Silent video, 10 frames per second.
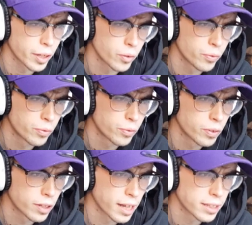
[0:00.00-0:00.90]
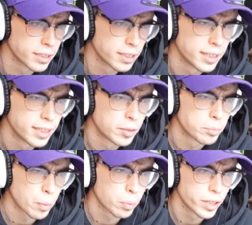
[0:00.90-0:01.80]
of Atlanta.
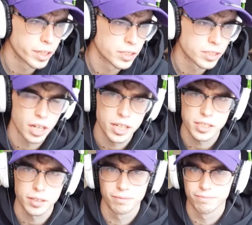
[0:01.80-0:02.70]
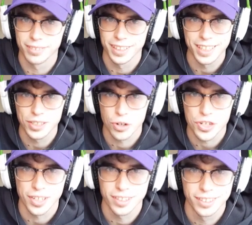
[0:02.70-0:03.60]
Matt Breida is nice. The league's
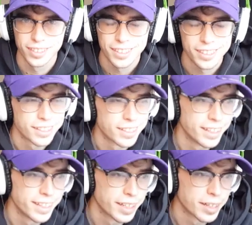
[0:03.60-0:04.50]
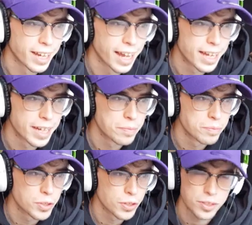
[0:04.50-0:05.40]
rushing leader,
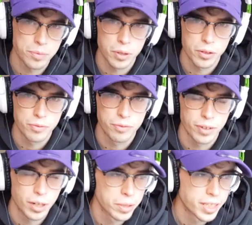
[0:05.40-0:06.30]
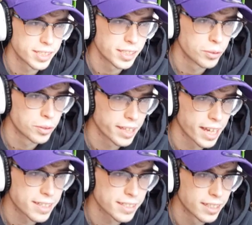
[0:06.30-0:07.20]
just above Philip Lindsay, who would have
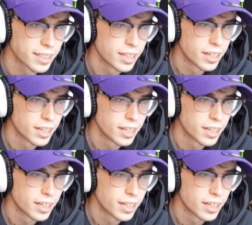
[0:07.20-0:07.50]
guessed it.